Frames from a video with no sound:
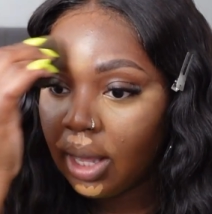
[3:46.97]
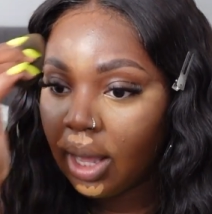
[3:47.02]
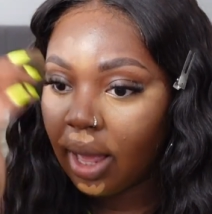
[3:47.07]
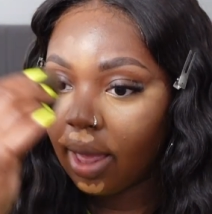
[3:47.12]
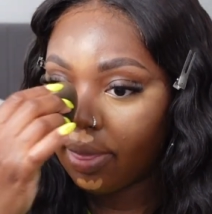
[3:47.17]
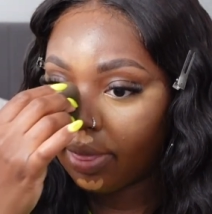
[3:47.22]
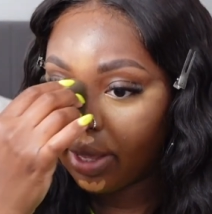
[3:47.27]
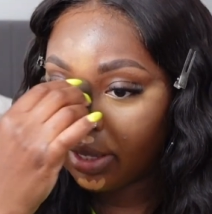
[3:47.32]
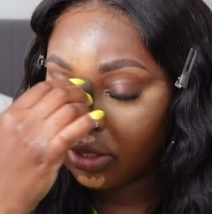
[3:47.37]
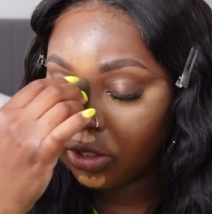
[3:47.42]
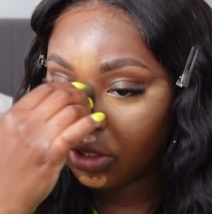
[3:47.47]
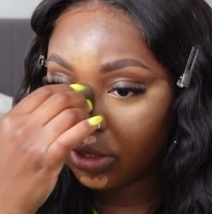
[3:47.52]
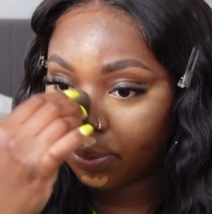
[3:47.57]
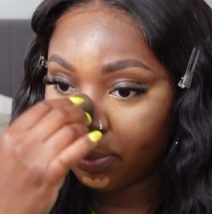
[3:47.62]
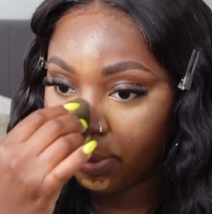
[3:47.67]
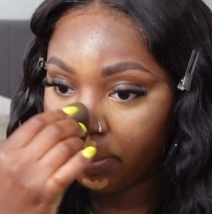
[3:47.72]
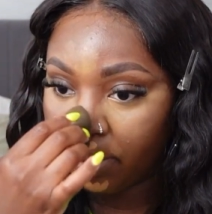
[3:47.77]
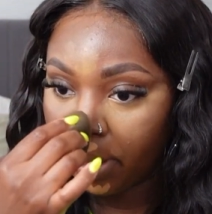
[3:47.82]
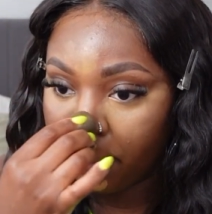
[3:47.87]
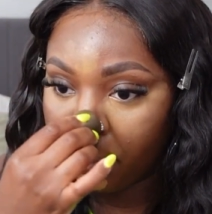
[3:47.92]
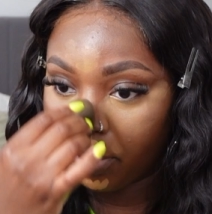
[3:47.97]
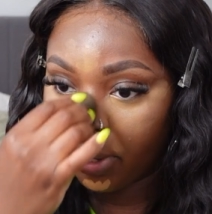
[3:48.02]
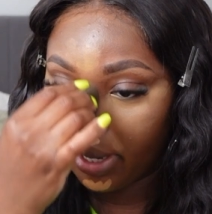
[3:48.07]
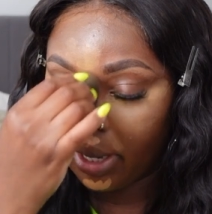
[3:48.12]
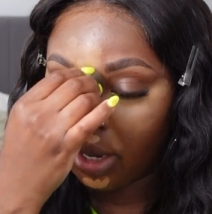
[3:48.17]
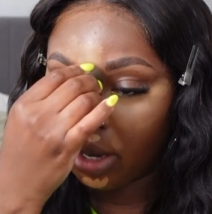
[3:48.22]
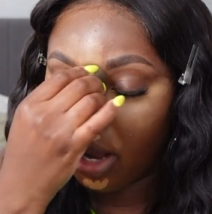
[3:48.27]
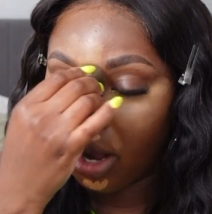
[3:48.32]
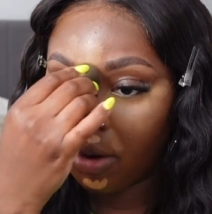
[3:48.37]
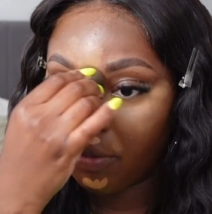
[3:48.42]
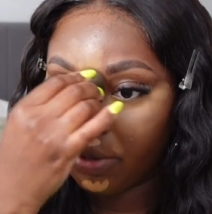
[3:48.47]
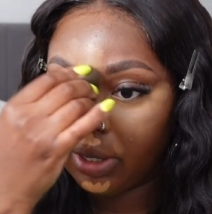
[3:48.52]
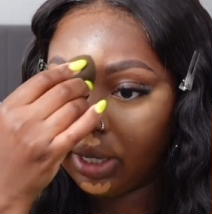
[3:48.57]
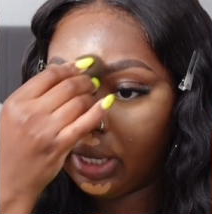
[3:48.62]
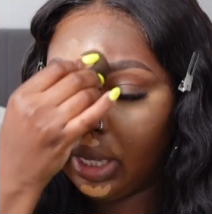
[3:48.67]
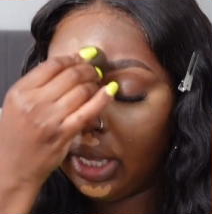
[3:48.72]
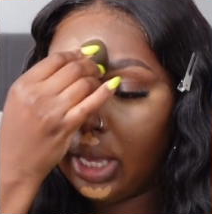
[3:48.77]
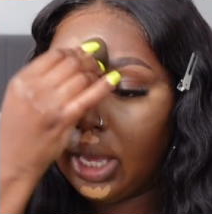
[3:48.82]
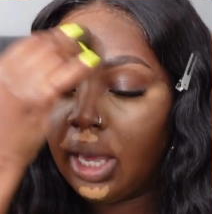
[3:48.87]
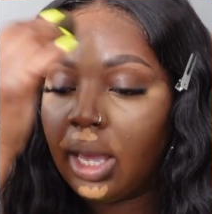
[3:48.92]
And that's just been my prayer
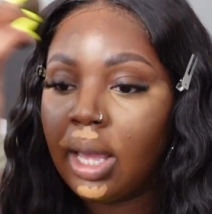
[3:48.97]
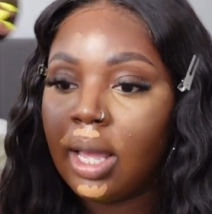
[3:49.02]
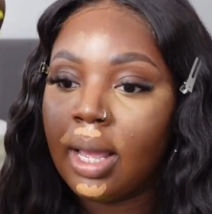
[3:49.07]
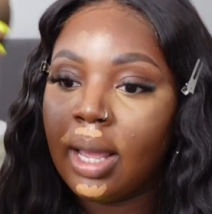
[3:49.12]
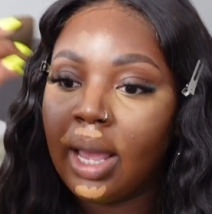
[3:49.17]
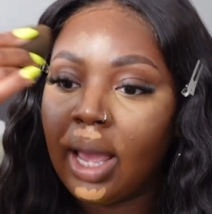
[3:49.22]
currently.